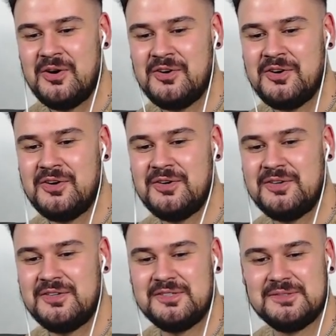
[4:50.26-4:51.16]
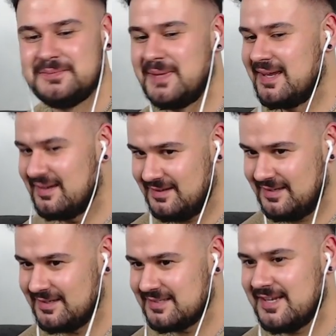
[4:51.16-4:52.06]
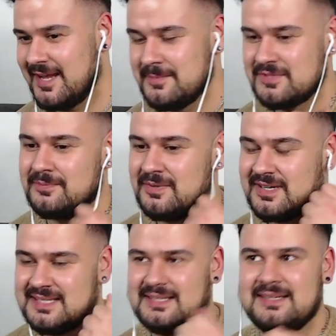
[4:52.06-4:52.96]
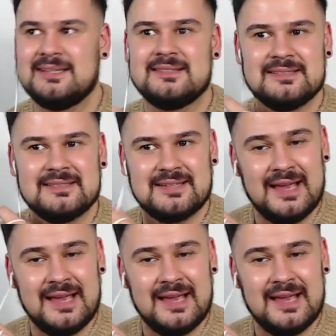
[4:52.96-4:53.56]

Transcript: oh my god, I'm super excited.